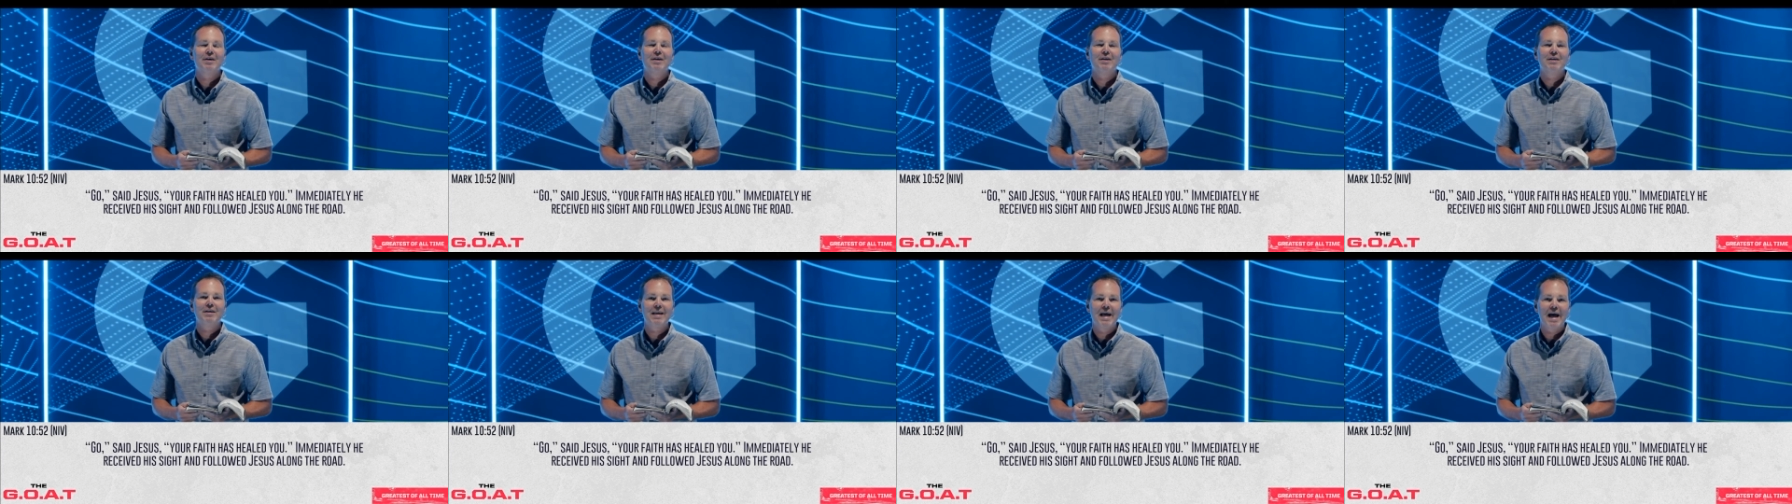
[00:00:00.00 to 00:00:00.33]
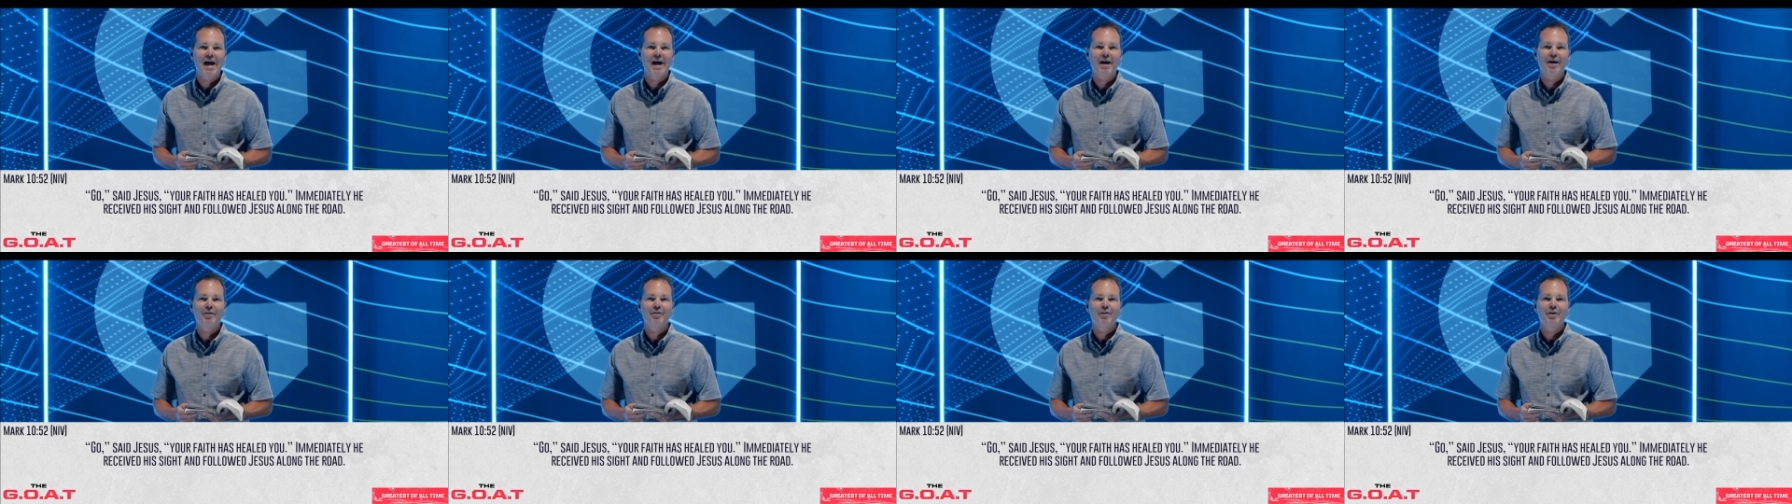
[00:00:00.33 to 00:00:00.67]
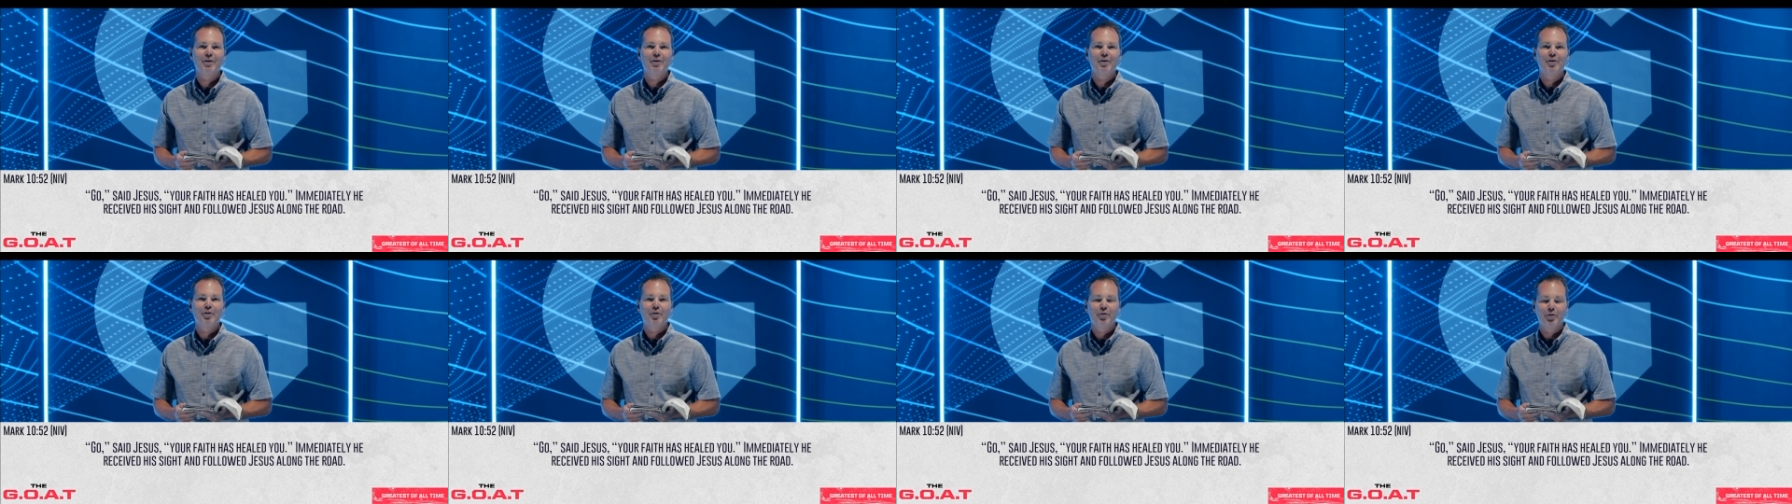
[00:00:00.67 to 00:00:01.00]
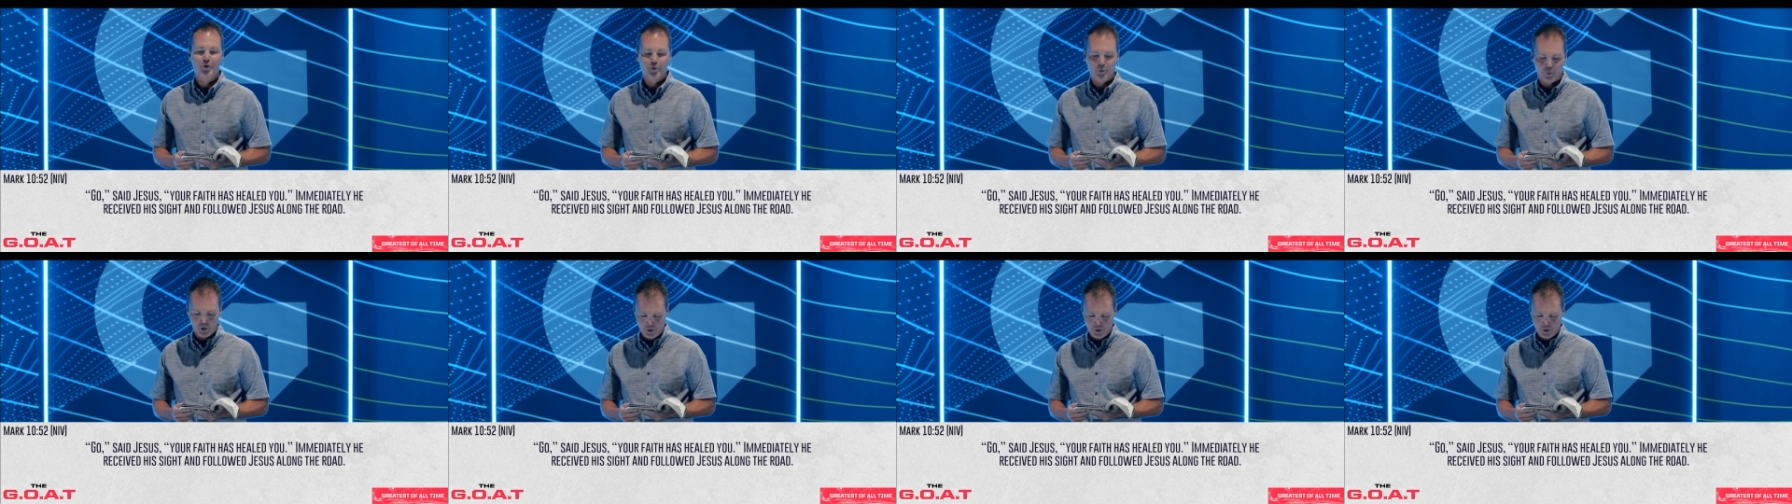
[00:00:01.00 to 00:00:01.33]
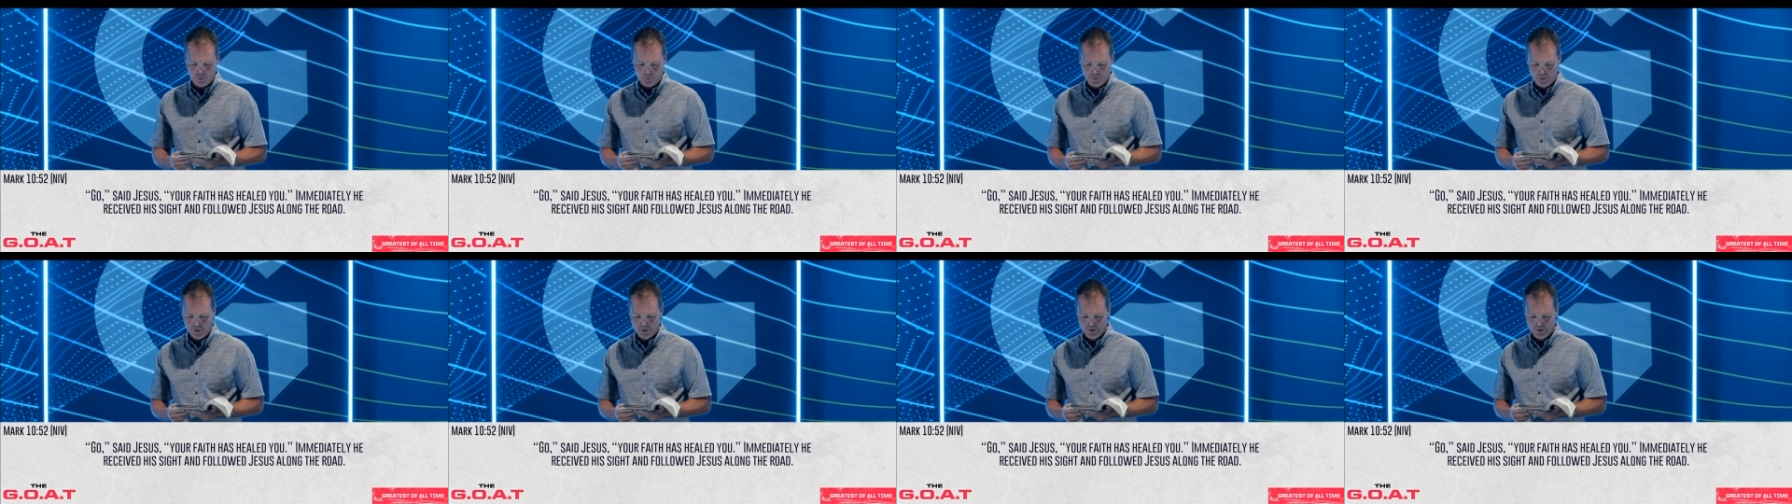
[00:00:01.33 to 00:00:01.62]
down the road.